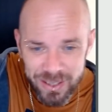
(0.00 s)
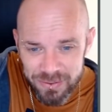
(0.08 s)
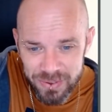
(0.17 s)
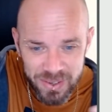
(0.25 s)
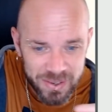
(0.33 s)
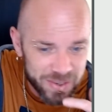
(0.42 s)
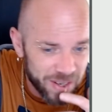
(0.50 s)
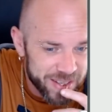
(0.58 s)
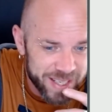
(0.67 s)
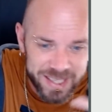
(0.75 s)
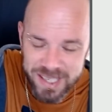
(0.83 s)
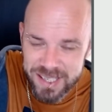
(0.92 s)
through like
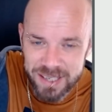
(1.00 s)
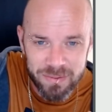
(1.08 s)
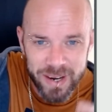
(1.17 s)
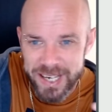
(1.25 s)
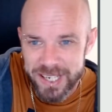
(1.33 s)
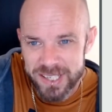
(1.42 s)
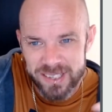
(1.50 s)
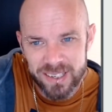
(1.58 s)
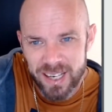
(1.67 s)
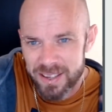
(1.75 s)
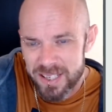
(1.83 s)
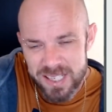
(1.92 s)
the existing range and
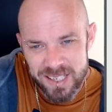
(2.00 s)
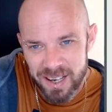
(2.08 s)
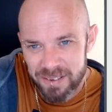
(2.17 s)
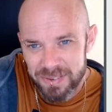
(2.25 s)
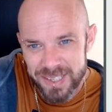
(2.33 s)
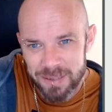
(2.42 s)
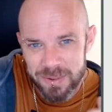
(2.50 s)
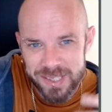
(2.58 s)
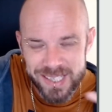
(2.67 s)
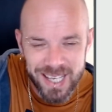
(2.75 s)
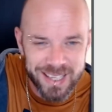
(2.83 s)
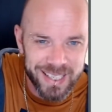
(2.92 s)
other stuff, and there
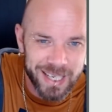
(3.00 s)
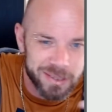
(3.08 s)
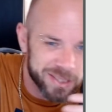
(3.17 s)
was nothing else I